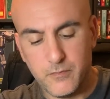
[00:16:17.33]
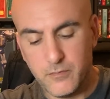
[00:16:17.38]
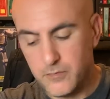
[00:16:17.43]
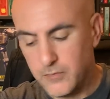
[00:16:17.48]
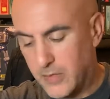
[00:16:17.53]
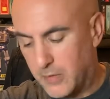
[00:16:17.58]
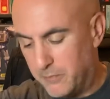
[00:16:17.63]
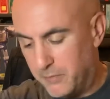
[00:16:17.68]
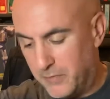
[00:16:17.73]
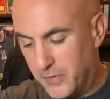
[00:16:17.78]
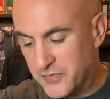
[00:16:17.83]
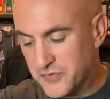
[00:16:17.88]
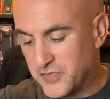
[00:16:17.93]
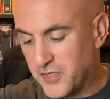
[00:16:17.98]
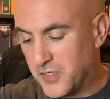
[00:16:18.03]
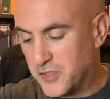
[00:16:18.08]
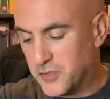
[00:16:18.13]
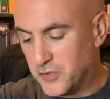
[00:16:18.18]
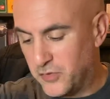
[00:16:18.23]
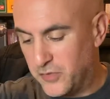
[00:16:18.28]
And
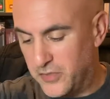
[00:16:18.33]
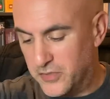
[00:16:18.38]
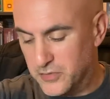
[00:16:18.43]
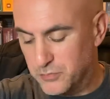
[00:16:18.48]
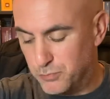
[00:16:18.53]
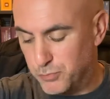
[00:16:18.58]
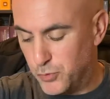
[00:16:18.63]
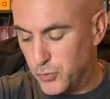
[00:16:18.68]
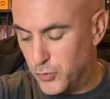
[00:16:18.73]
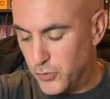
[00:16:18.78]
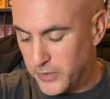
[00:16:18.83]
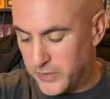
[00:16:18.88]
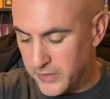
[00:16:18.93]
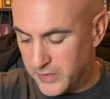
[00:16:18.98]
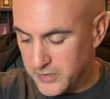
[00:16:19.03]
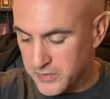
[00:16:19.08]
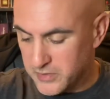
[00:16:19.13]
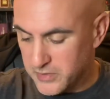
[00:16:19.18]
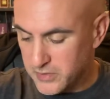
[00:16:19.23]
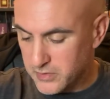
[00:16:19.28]
essentially it's
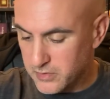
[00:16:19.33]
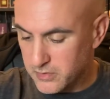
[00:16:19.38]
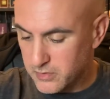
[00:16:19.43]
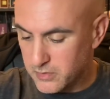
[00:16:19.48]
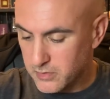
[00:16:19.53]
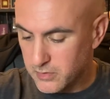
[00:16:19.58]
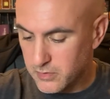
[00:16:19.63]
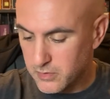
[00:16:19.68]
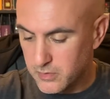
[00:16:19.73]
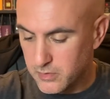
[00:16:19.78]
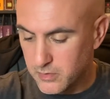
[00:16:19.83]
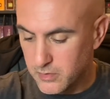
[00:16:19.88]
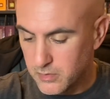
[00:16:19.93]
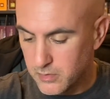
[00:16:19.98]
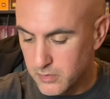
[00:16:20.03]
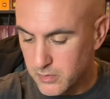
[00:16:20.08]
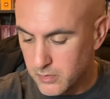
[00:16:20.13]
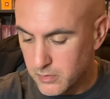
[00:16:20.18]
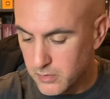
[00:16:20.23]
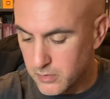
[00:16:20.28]
Bruticus.
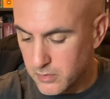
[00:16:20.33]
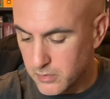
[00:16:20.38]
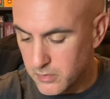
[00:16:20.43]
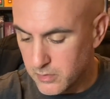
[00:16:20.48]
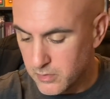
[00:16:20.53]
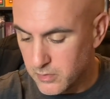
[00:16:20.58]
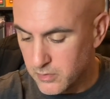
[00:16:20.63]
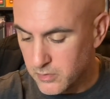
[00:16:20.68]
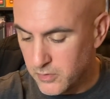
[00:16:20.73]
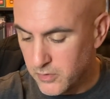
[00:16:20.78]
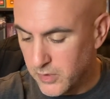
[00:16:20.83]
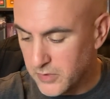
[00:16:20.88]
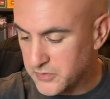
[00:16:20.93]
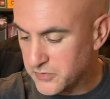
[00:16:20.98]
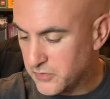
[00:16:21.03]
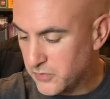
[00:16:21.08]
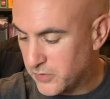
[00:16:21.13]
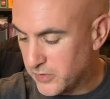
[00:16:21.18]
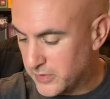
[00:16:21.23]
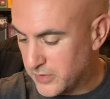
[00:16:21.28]

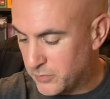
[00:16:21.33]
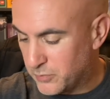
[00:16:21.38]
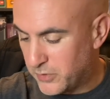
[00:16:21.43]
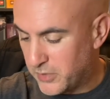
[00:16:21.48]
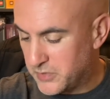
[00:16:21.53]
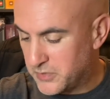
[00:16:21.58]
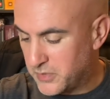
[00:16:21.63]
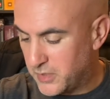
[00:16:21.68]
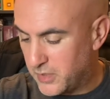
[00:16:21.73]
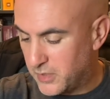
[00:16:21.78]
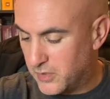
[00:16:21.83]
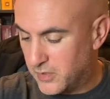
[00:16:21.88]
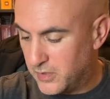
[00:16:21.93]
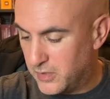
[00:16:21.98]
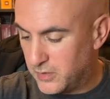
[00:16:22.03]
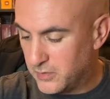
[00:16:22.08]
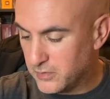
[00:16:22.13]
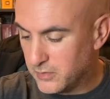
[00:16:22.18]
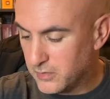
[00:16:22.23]
Let's lower the price tag on it.